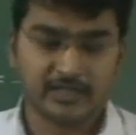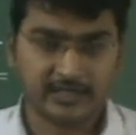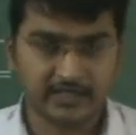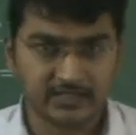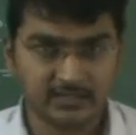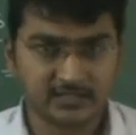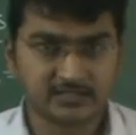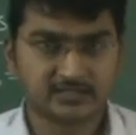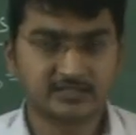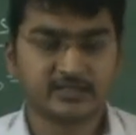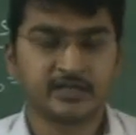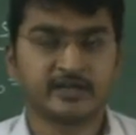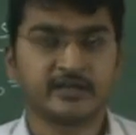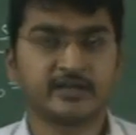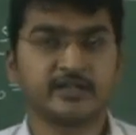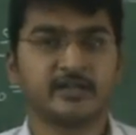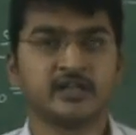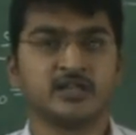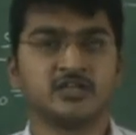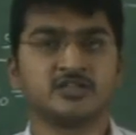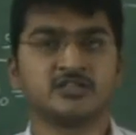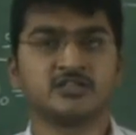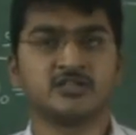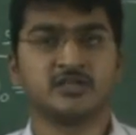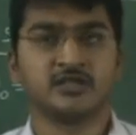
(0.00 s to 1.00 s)
incident
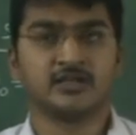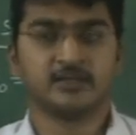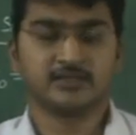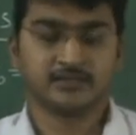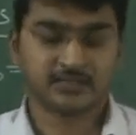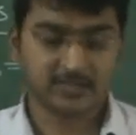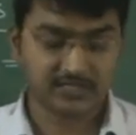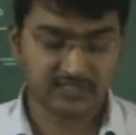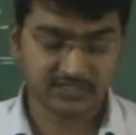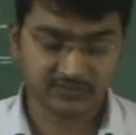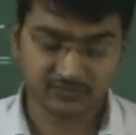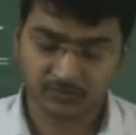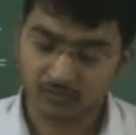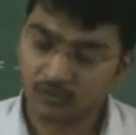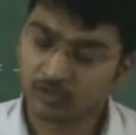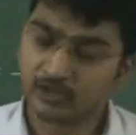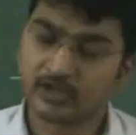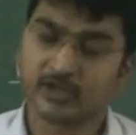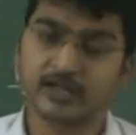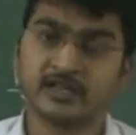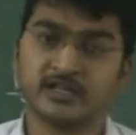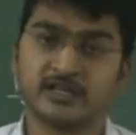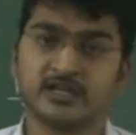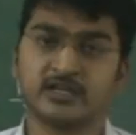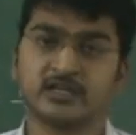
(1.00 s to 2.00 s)
energy, that is
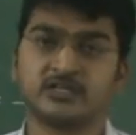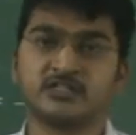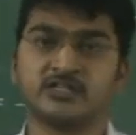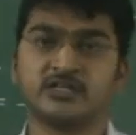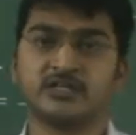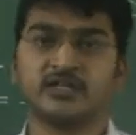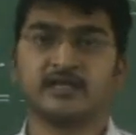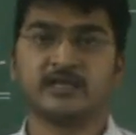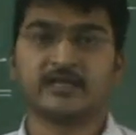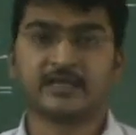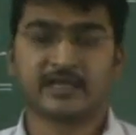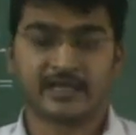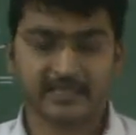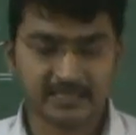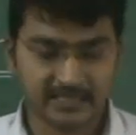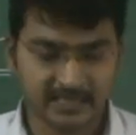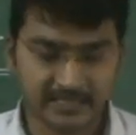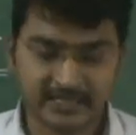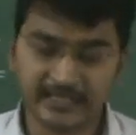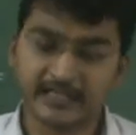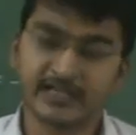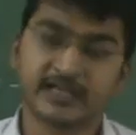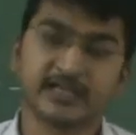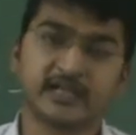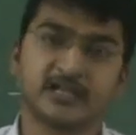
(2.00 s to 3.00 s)
photon energy,
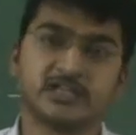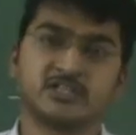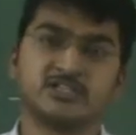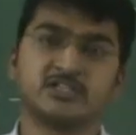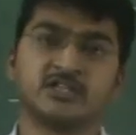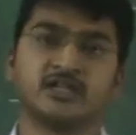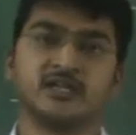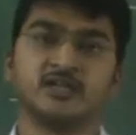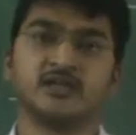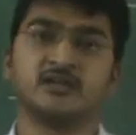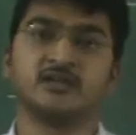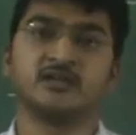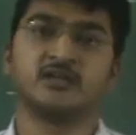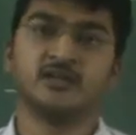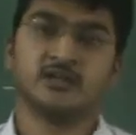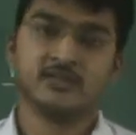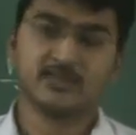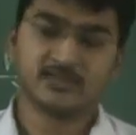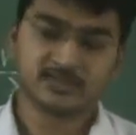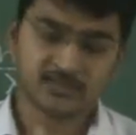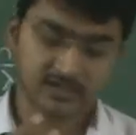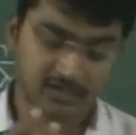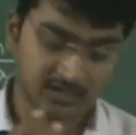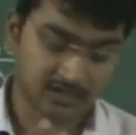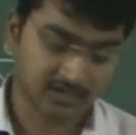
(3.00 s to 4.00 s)
kinetic energy,
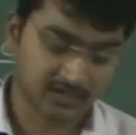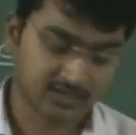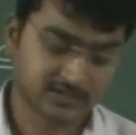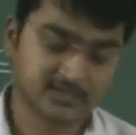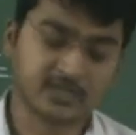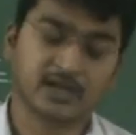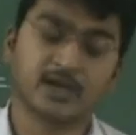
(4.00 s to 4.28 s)
so